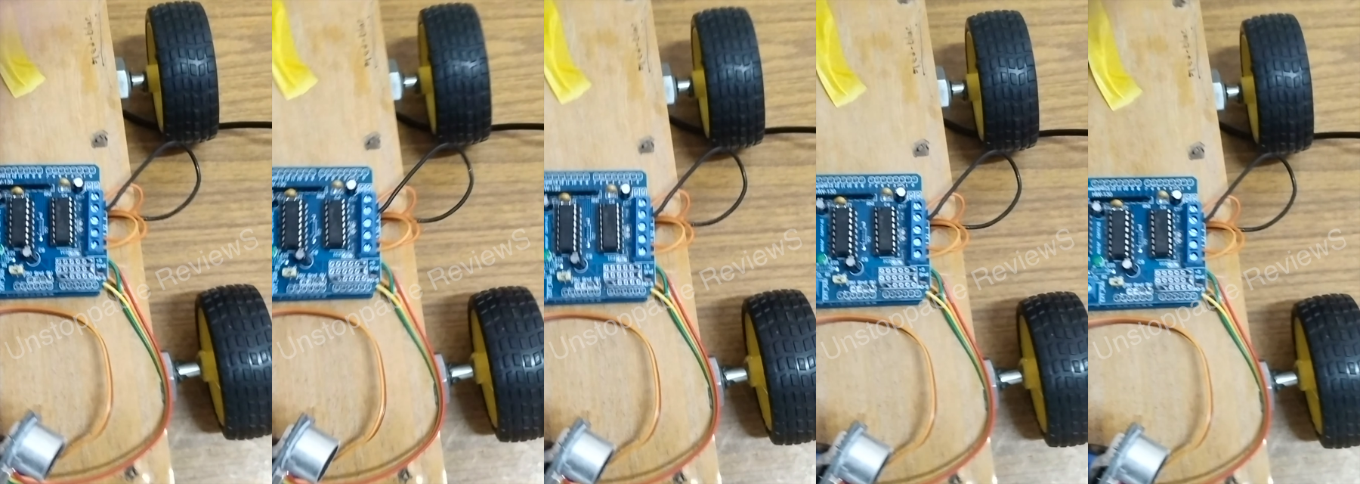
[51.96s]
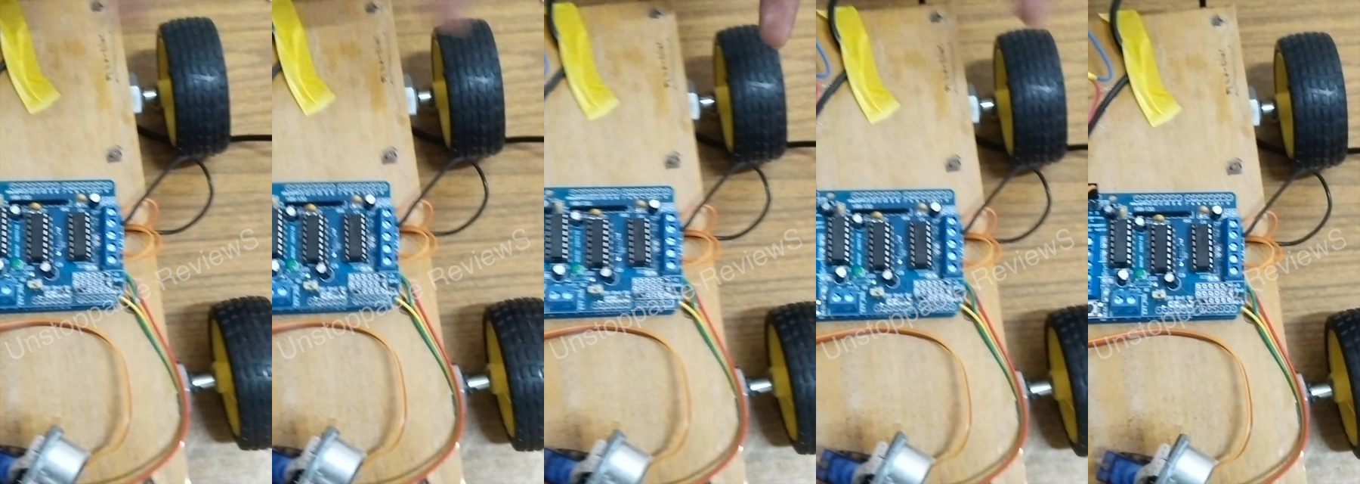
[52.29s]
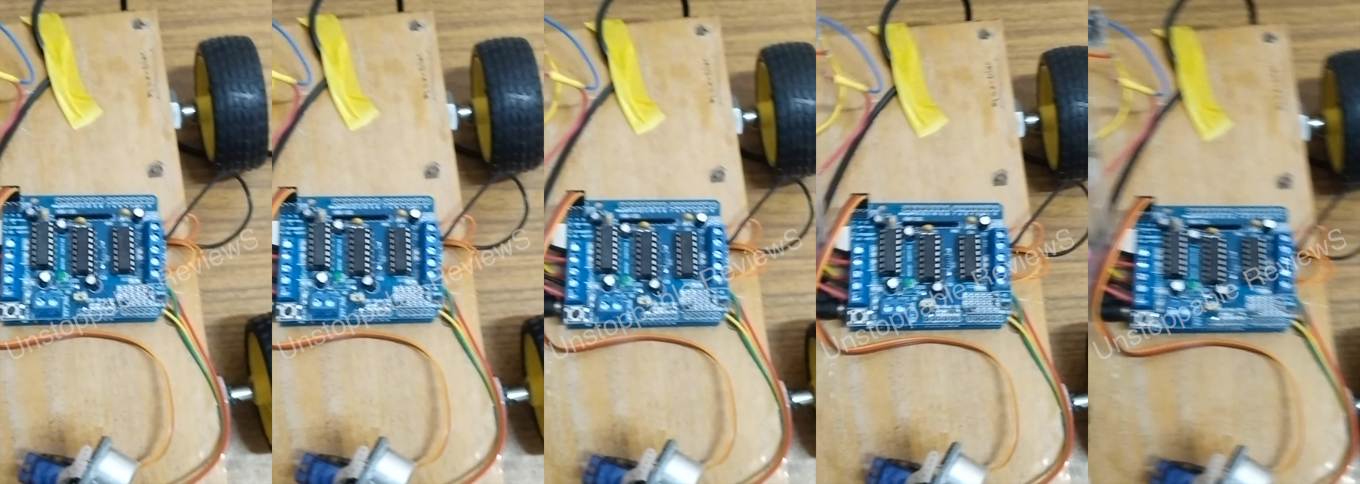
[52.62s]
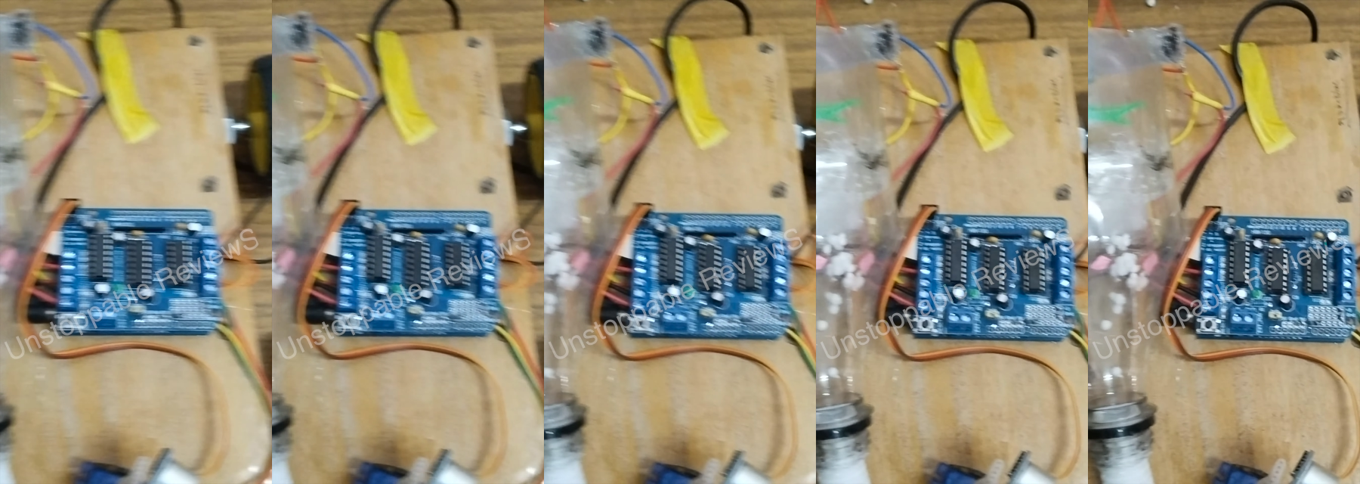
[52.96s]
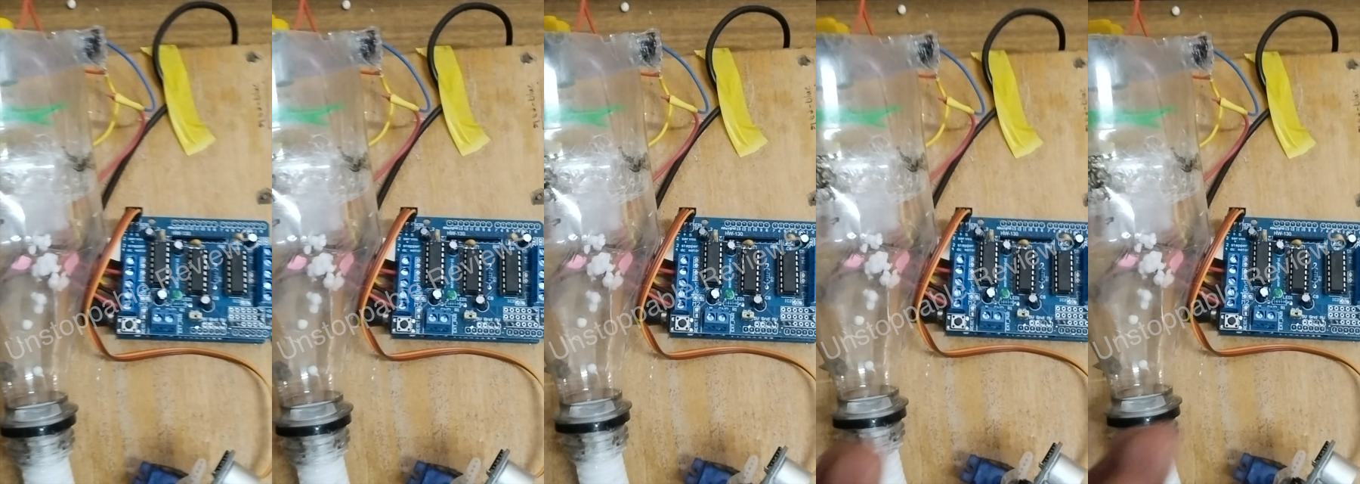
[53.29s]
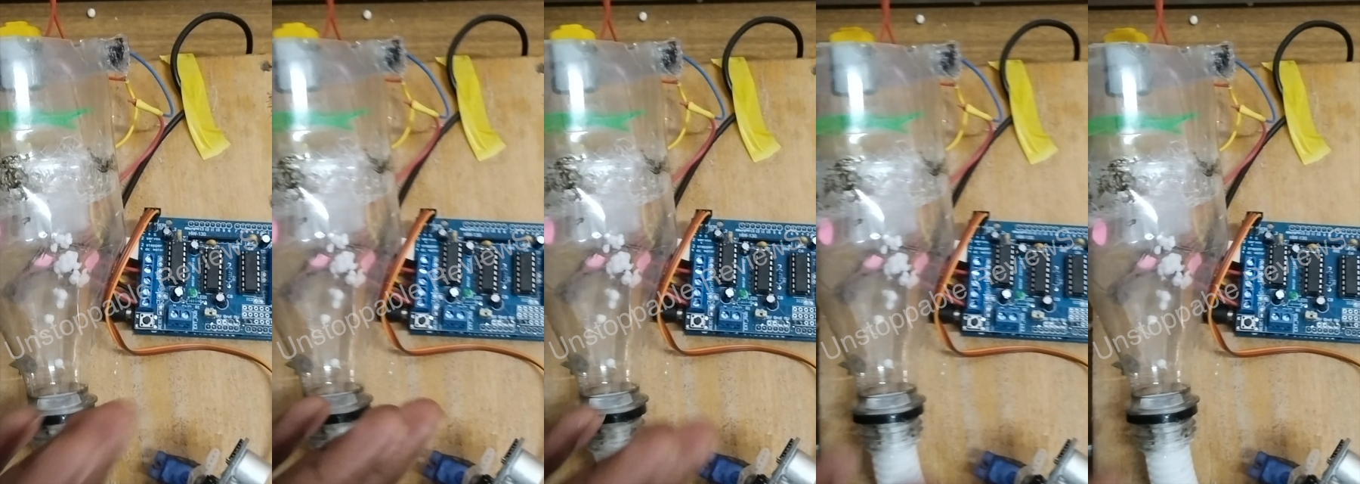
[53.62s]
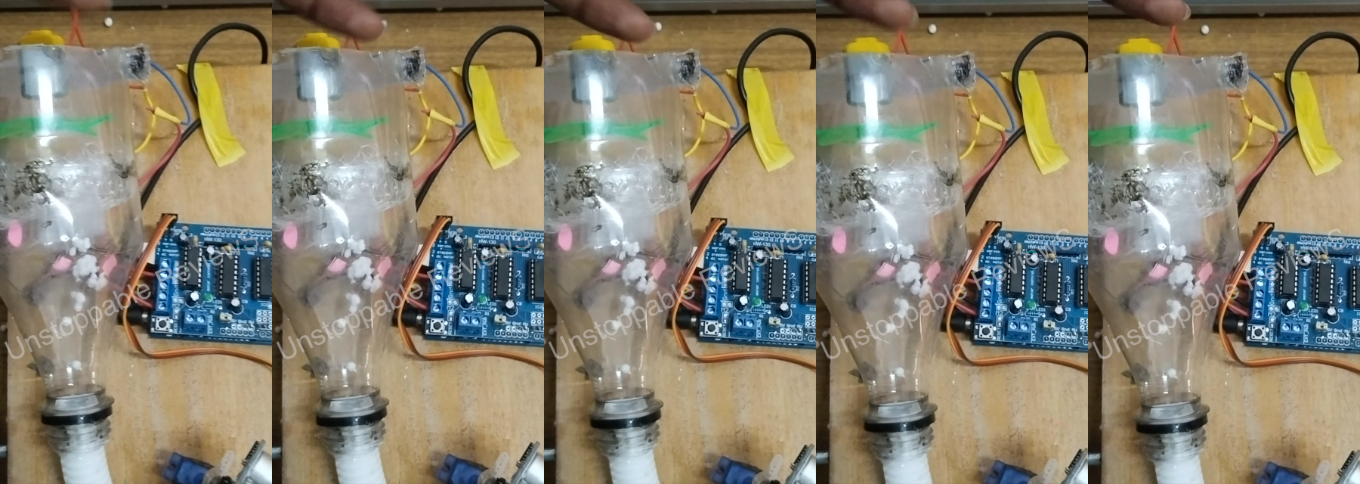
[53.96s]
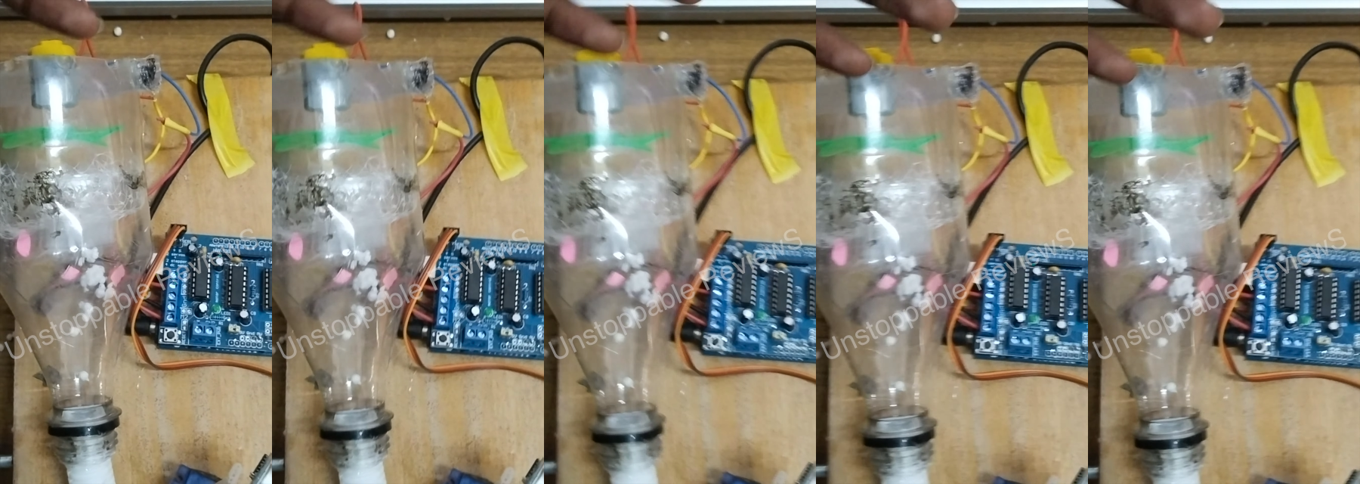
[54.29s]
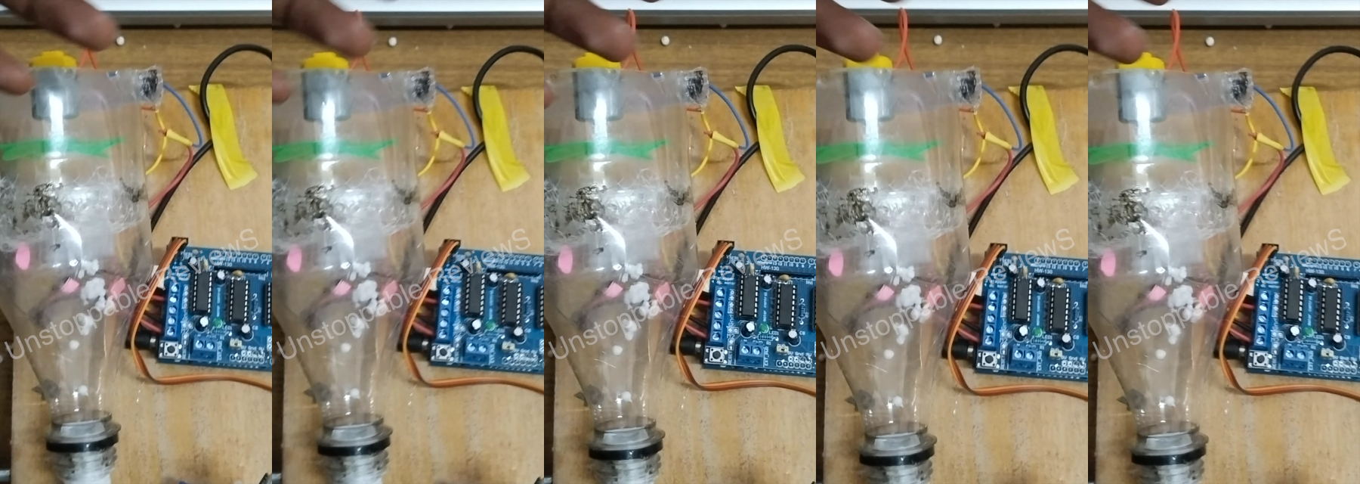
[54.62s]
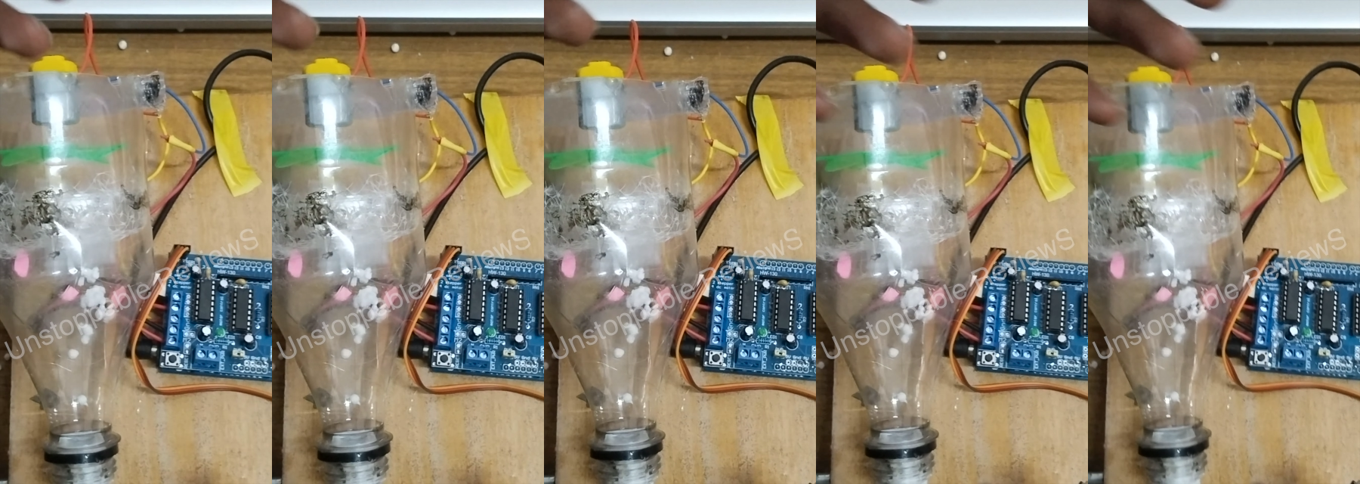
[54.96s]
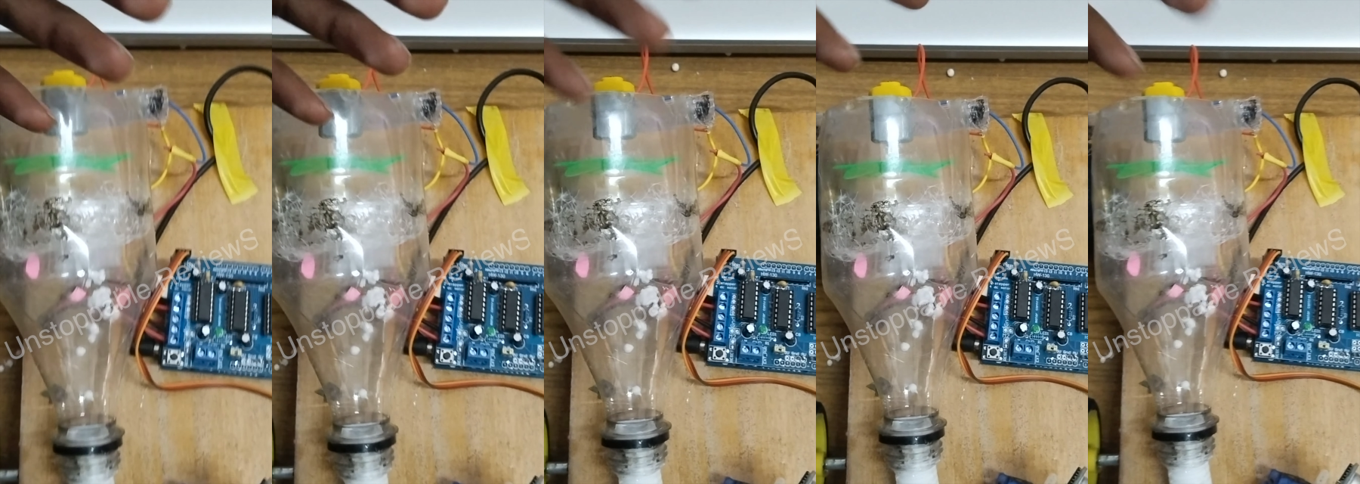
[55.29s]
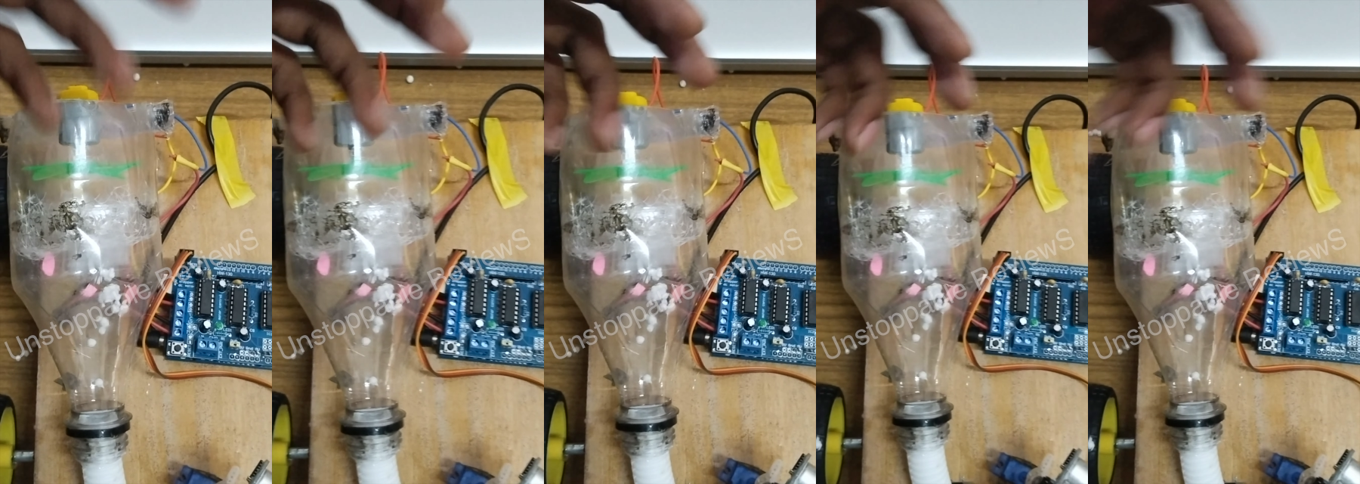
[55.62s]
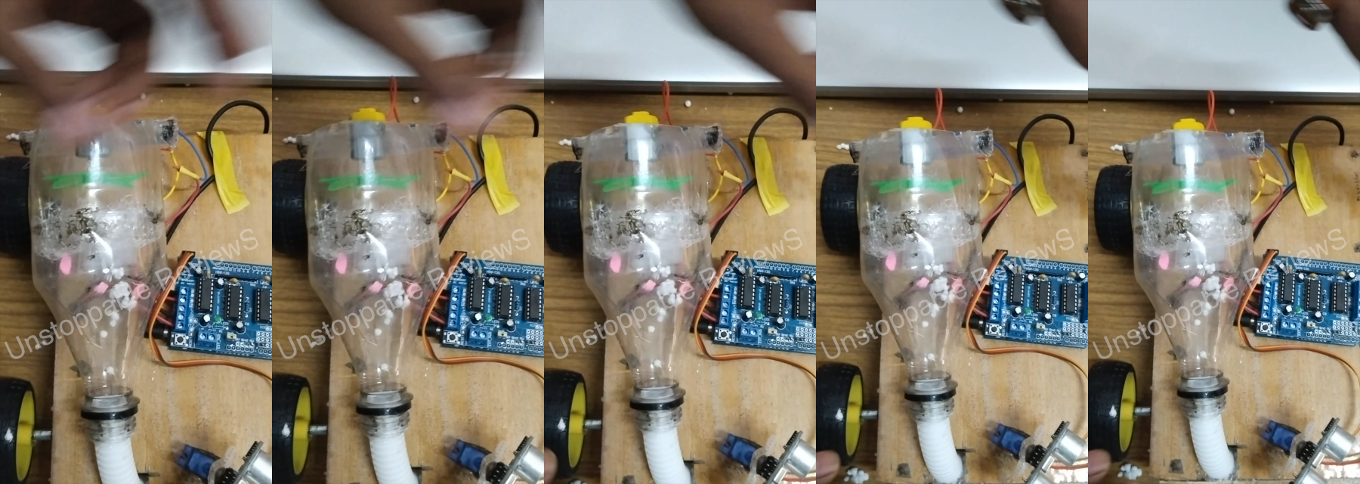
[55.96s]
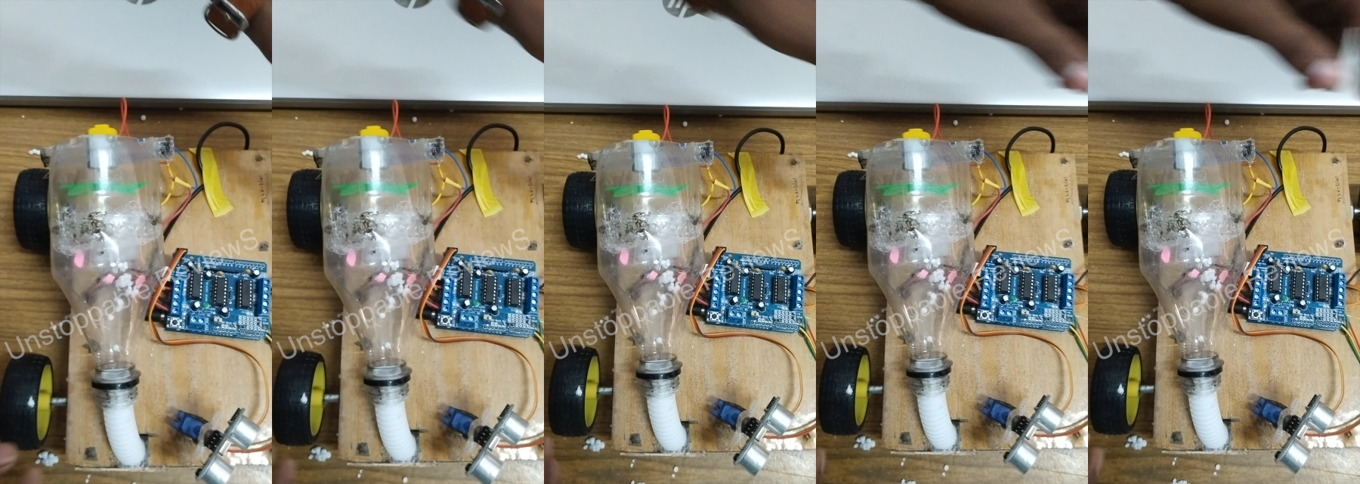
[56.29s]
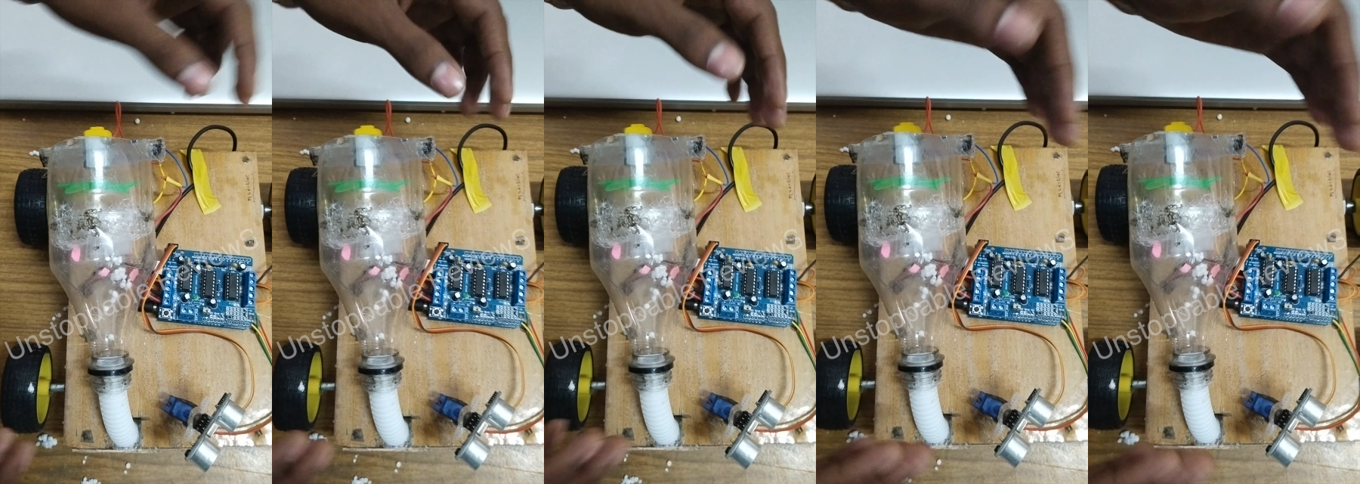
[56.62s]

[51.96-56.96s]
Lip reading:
No face is visible, so there are no lips to read.